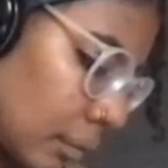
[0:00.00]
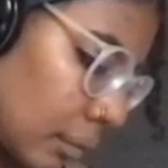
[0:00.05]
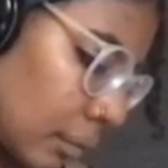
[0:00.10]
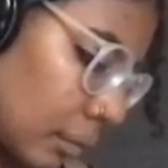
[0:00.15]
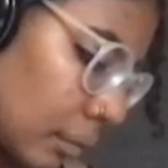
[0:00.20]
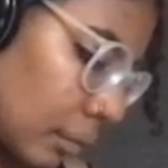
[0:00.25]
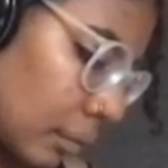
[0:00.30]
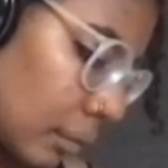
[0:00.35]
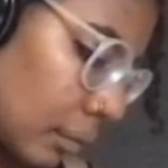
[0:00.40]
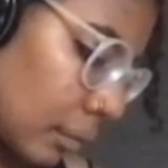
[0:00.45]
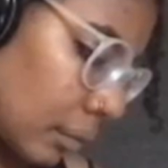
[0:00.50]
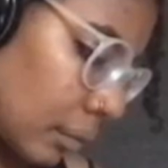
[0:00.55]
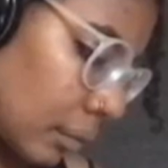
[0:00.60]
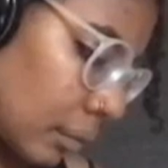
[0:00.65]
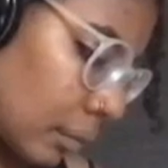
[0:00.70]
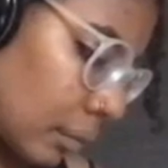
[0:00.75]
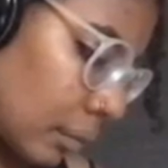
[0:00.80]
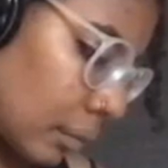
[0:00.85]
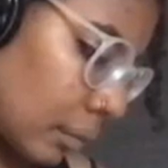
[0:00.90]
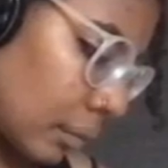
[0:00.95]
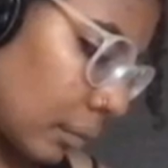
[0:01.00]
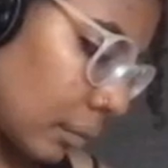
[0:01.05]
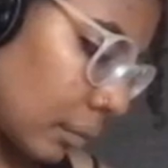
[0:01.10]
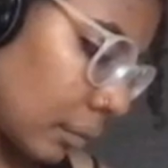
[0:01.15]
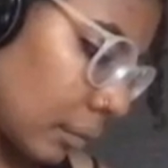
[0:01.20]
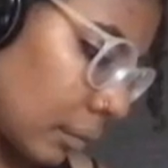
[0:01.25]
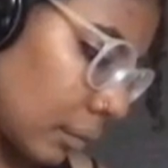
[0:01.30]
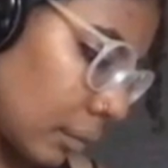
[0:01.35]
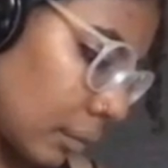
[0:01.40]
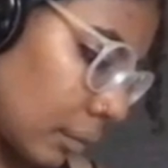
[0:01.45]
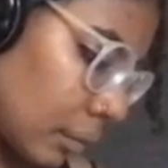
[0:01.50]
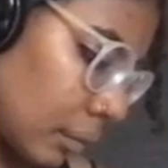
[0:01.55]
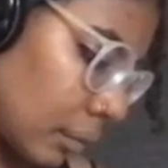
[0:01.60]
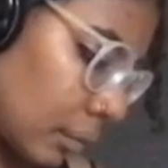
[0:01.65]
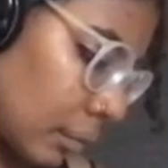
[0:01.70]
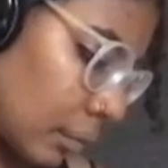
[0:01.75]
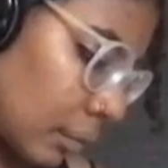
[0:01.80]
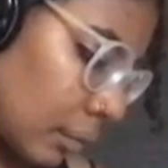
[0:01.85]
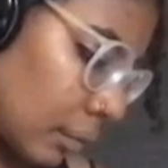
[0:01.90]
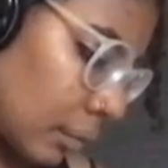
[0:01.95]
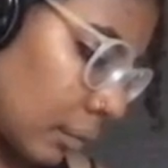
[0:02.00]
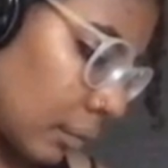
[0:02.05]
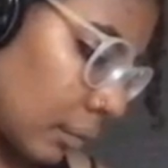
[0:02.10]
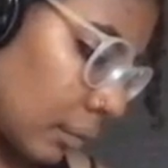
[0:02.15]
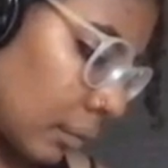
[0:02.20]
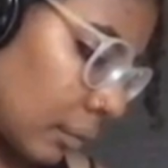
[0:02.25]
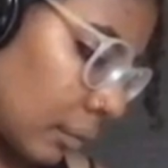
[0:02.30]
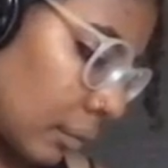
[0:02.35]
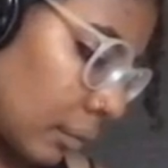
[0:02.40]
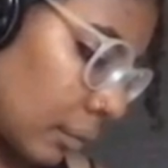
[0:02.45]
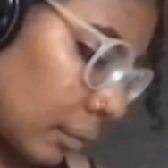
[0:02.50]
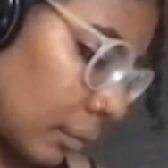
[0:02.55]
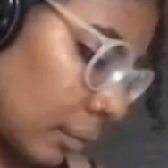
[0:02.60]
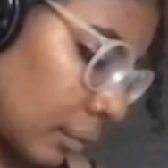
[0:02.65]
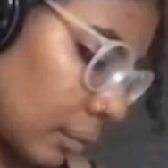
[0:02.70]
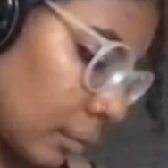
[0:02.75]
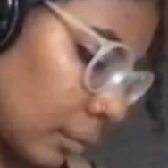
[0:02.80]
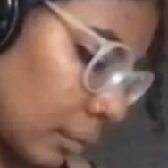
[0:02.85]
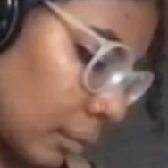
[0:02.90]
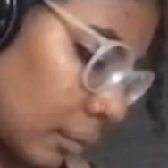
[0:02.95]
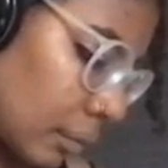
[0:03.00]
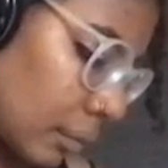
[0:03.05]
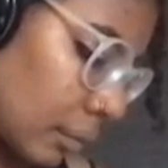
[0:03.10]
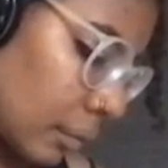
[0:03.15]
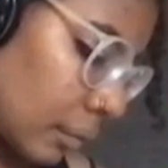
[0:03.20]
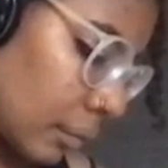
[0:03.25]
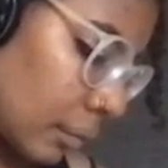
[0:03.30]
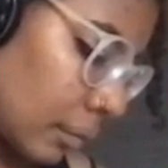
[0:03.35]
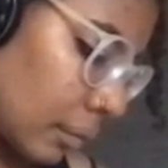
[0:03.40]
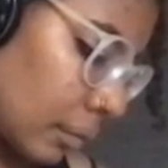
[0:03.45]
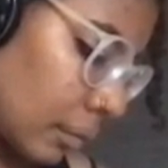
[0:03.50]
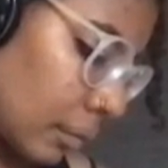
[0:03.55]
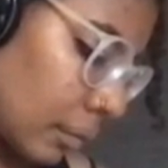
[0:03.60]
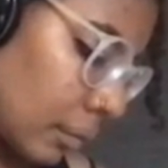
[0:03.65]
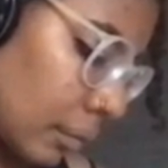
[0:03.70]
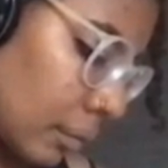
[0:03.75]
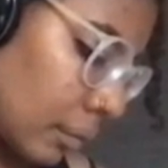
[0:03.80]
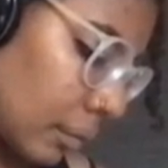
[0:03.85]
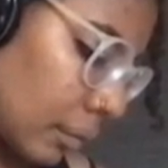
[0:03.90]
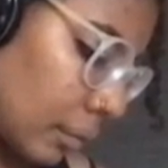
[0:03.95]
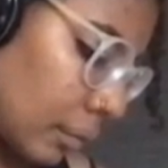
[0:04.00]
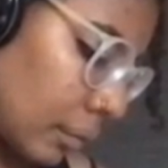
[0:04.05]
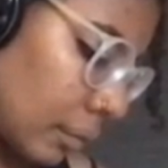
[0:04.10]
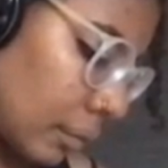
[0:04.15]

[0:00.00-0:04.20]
This person isn't speaking.